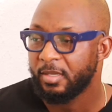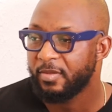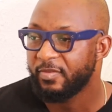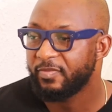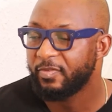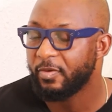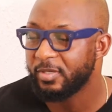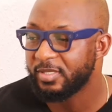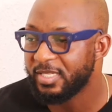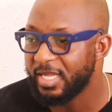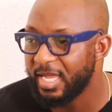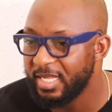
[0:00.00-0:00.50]

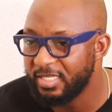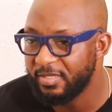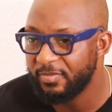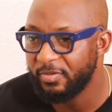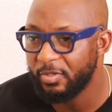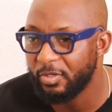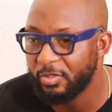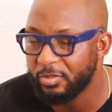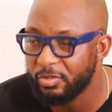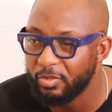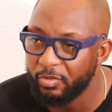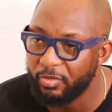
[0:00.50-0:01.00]
Foresight
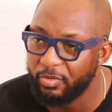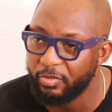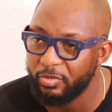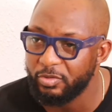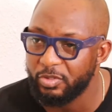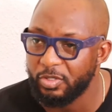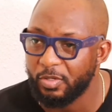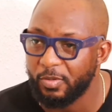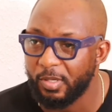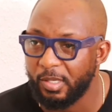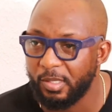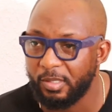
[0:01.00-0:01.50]
TV also through
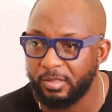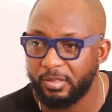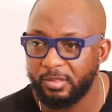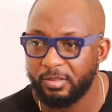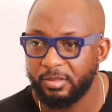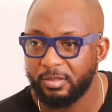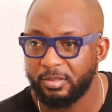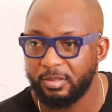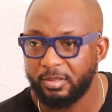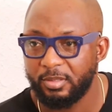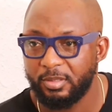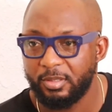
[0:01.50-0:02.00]
Joel.
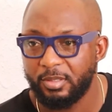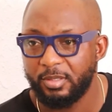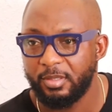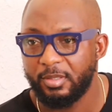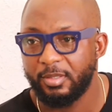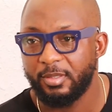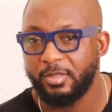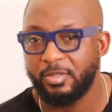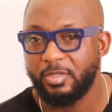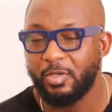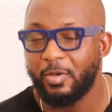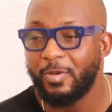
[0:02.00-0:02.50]
Okay.
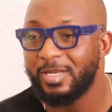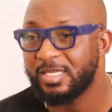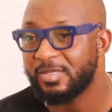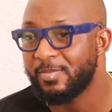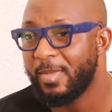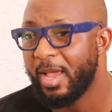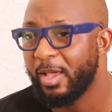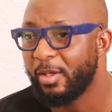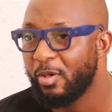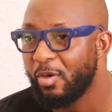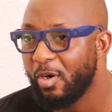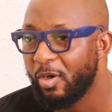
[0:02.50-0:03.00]
Joel is
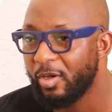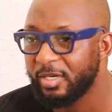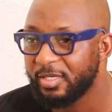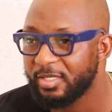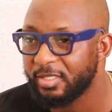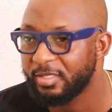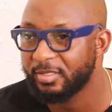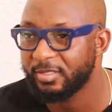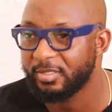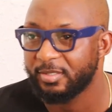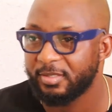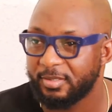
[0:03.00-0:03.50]
my God,
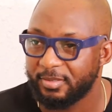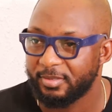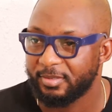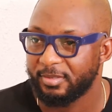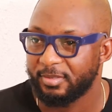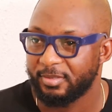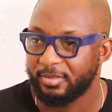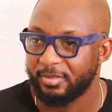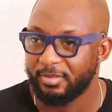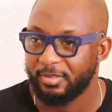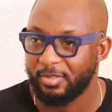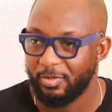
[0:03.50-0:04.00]

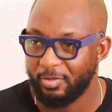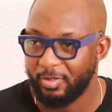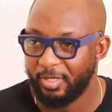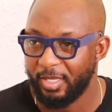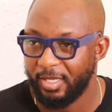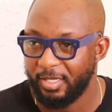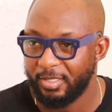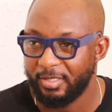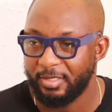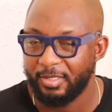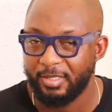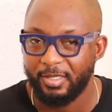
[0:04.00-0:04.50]

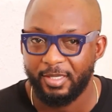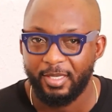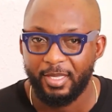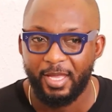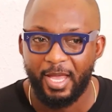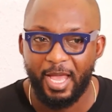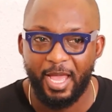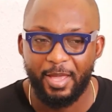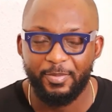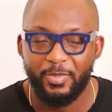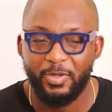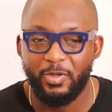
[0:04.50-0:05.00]
okay?
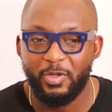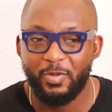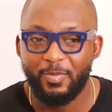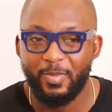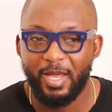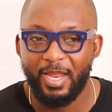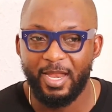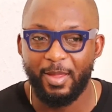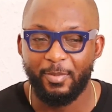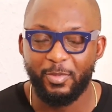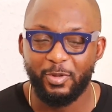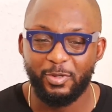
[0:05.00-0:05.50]
I'm
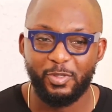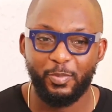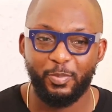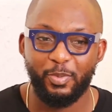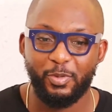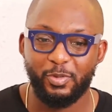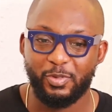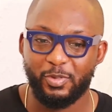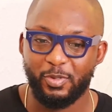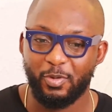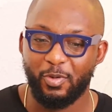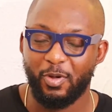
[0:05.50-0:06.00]
human, I'm not
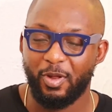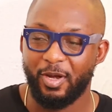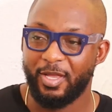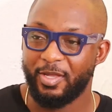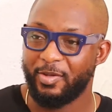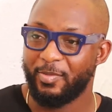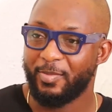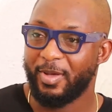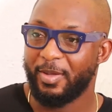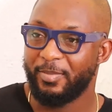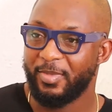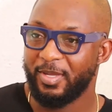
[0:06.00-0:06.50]
supposed to call a
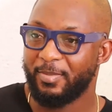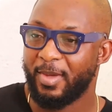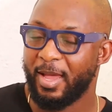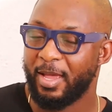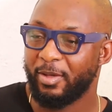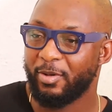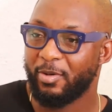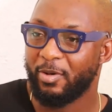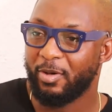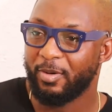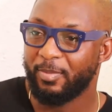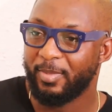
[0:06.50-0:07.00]
human being my
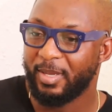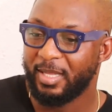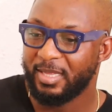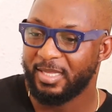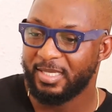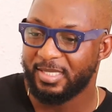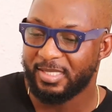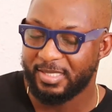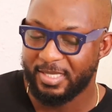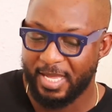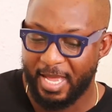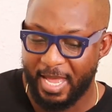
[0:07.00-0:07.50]
God, but
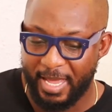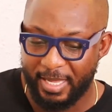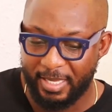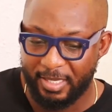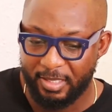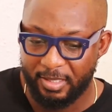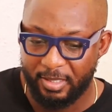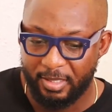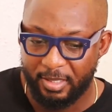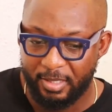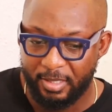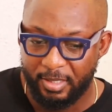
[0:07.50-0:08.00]
this guy
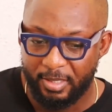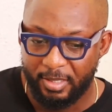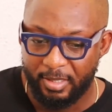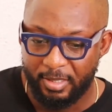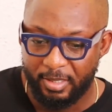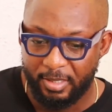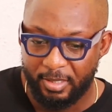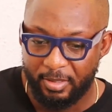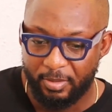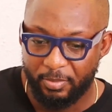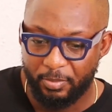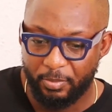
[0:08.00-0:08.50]

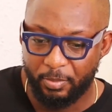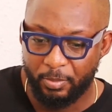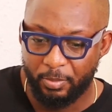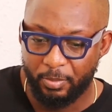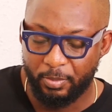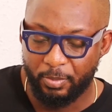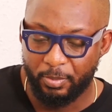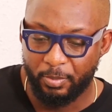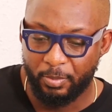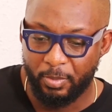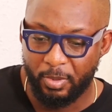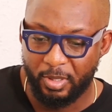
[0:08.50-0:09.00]

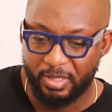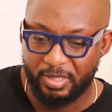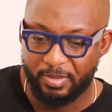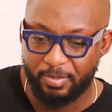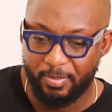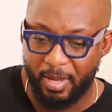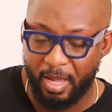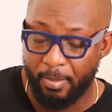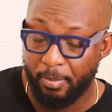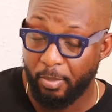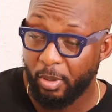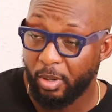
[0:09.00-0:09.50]
was
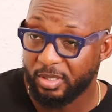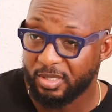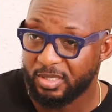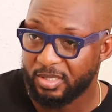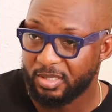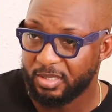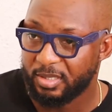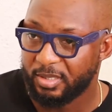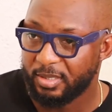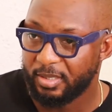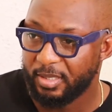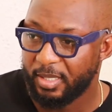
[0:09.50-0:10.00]
my
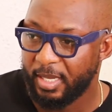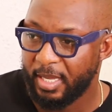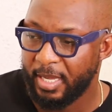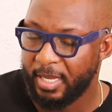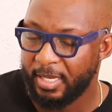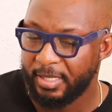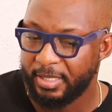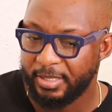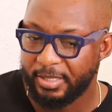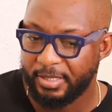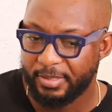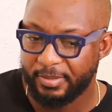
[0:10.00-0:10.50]
boss,
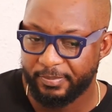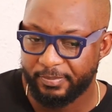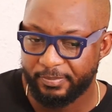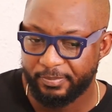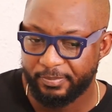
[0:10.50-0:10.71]
and